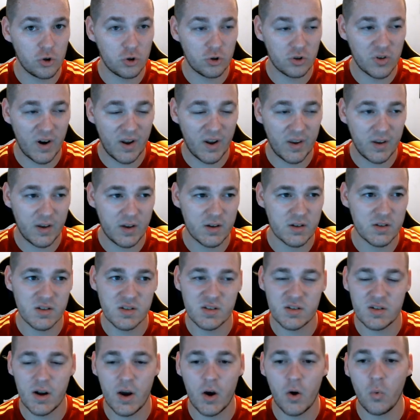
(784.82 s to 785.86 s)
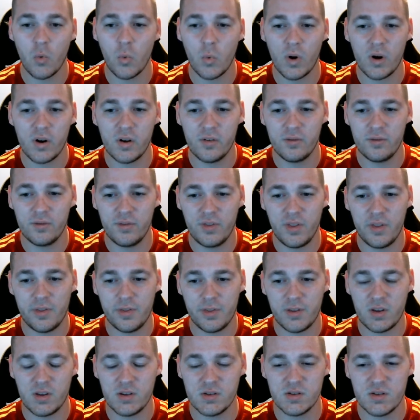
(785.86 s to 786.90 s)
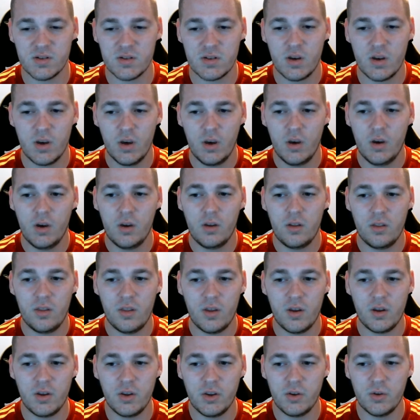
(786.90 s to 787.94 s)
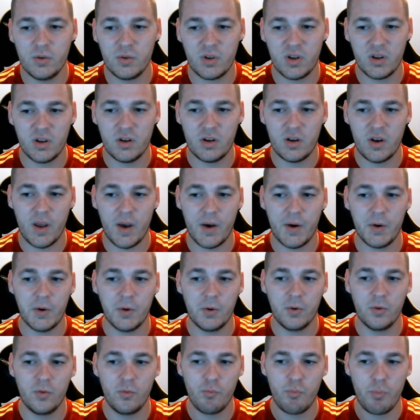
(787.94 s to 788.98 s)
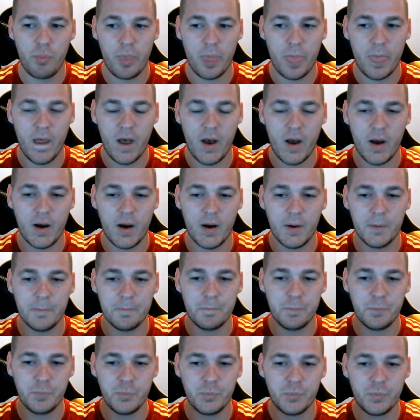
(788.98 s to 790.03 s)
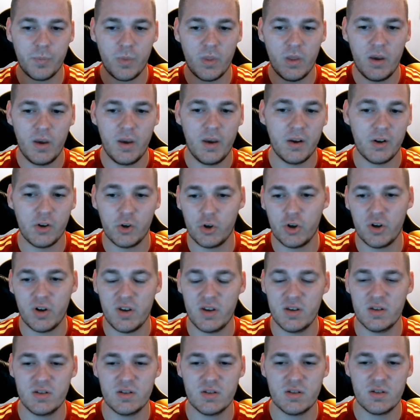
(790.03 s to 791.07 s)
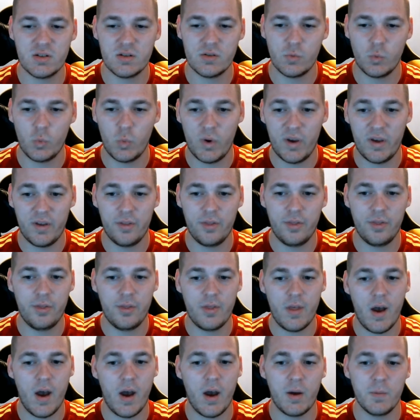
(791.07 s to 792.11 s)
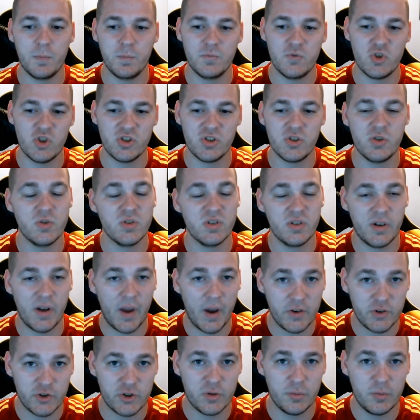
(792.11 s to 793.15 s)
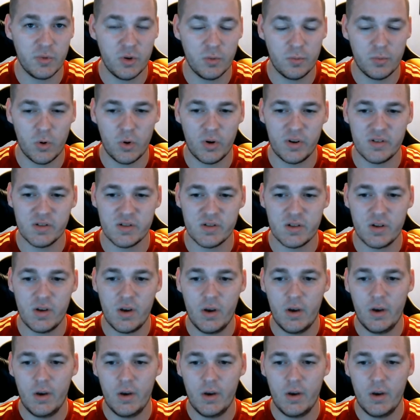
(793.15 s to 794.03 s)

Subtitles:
rate is now one of the things that you can now increase with just using attribute points.